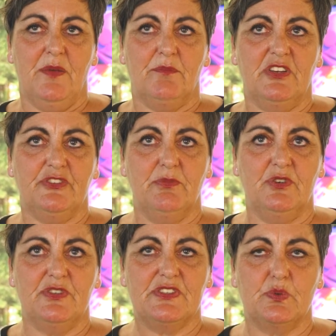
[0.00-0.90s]
much
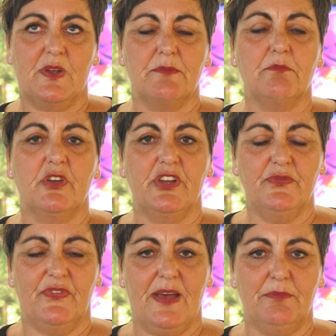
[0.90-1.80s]
more sort of like
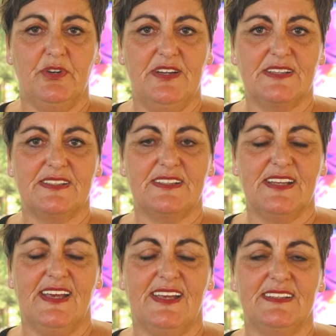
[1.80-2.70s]
mono fabrics,
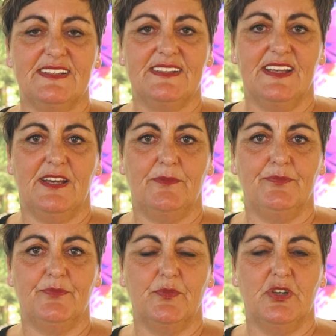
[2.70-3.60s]
and
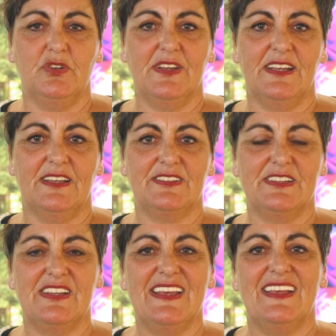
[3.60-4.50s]
we're looking at
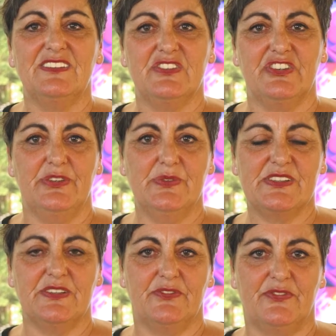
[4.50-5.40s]
the end
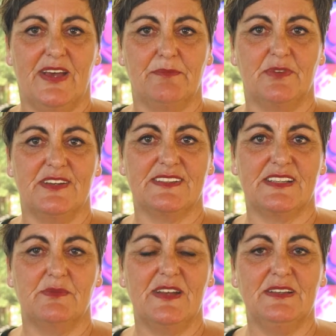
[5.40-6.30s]
use of fabrics.
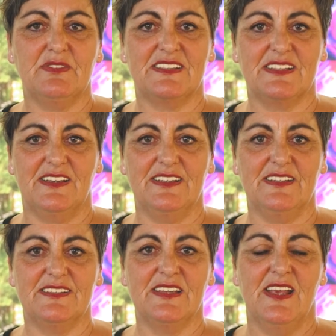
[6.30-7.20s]
So now
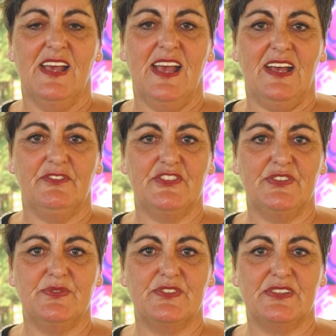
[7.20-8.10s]
designers have
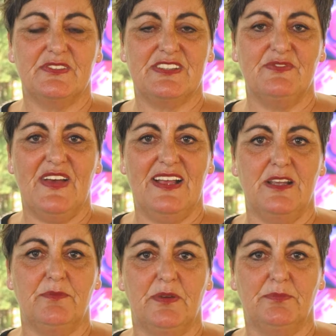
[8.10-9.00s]
to
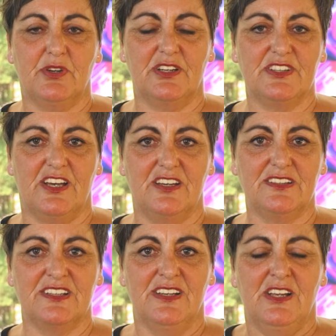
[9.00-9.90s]
develop a
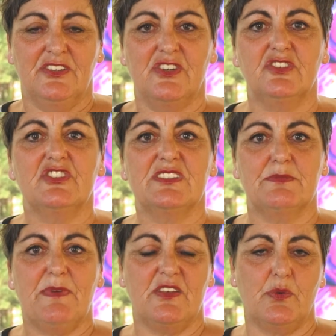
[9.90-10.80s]
product, not
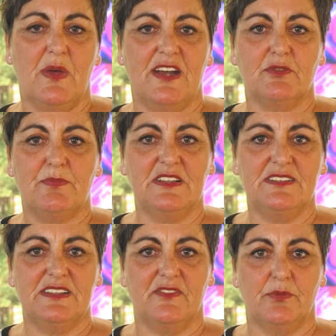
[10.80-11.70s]
just about the
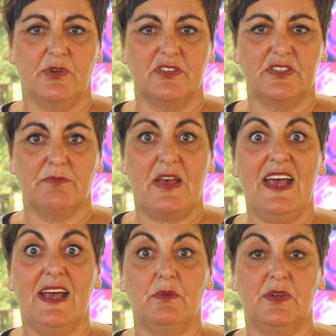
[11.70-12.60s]
wearability of the product, but
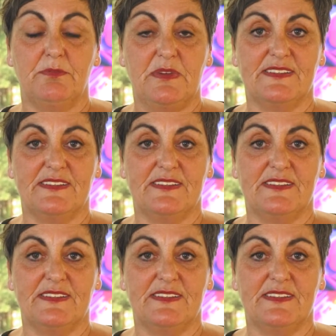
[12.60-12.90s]
how will it be